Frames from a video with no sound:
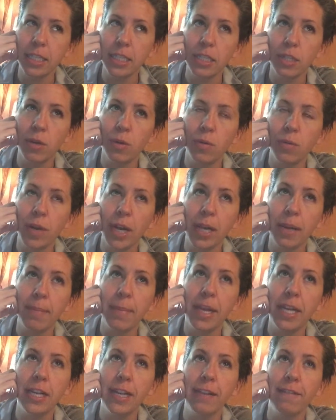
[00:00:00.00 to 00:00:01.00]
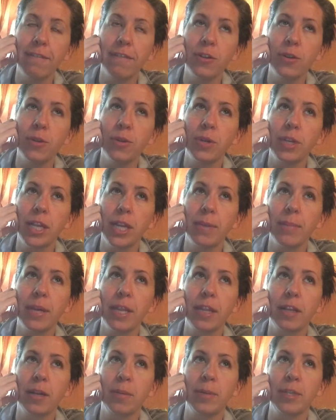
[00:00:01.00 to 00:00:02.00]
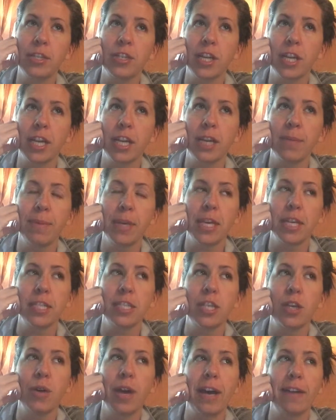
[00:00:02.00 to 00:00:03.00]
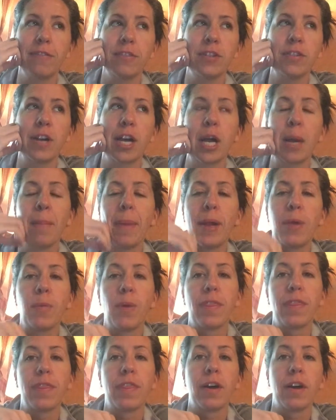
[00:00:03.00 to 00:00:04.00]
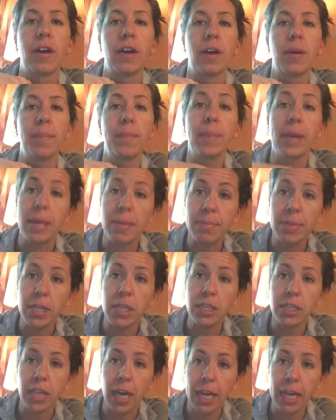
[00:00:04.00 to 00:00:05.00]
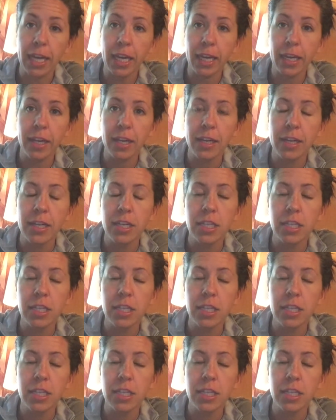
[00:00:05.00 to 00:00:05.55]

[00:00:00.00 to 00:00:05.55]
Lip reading: So recommending food can be a little bit tricky because you have to recommend what the people like.